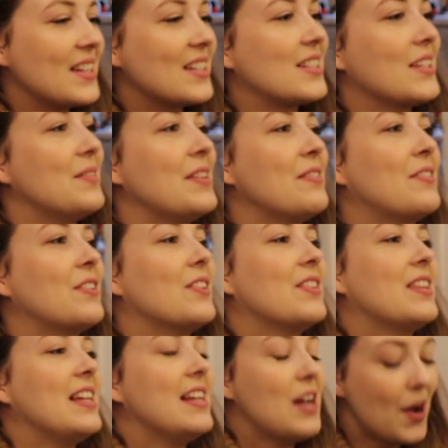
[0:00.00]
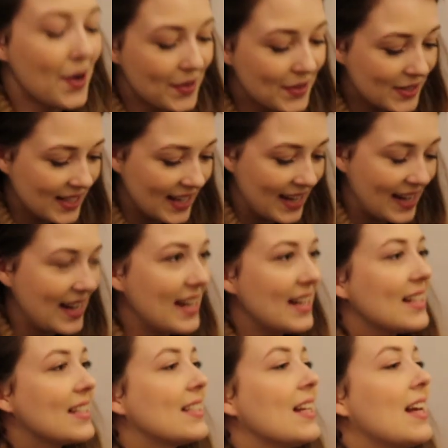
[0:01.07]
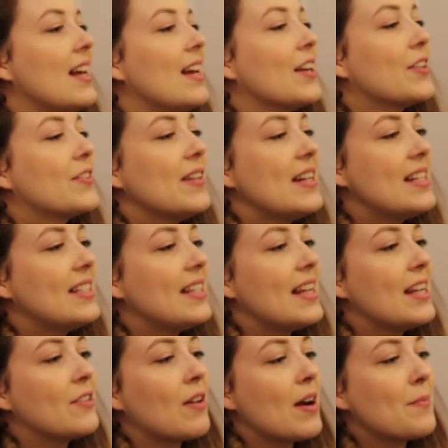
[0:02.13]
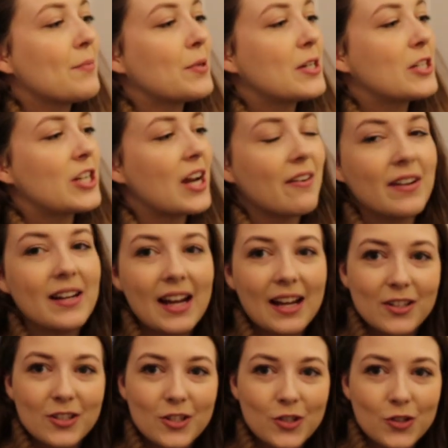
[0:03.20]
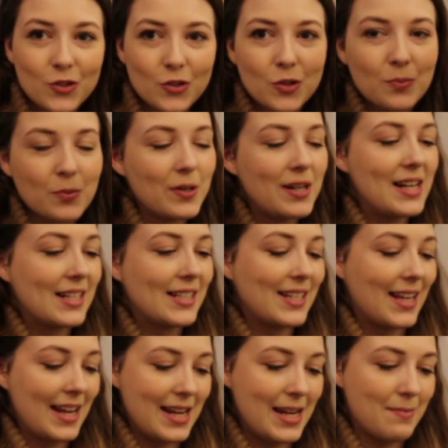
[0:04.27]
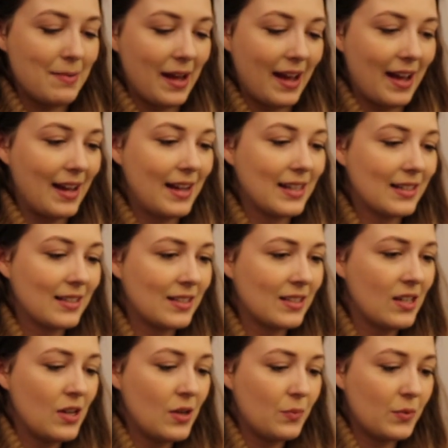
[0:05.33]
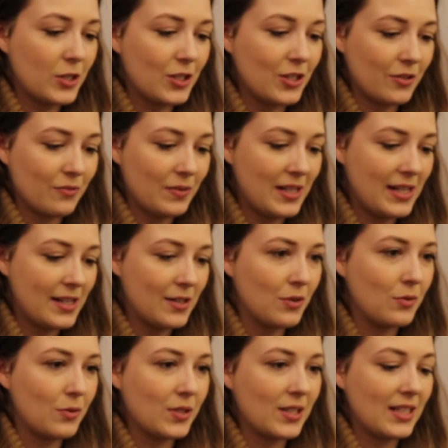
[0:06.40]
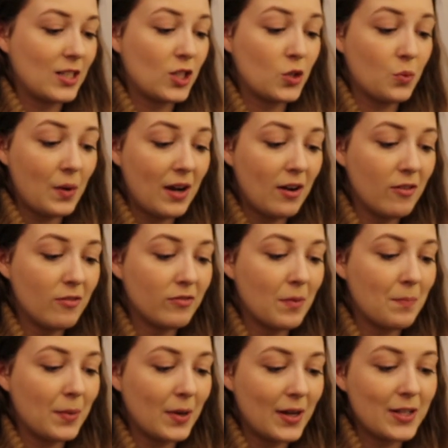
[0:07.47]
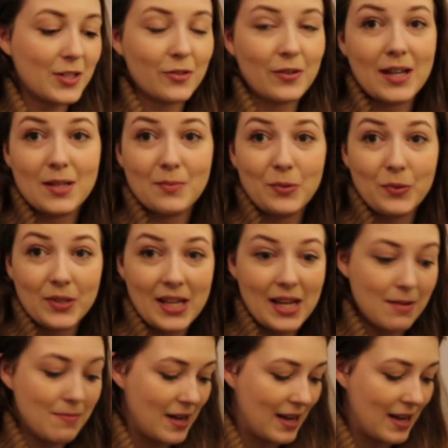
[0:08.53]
So we've got the OTs, green tea, cranberry, cherry, and strawberry tea bags, which look really cool. So it's 12 biodegradable tea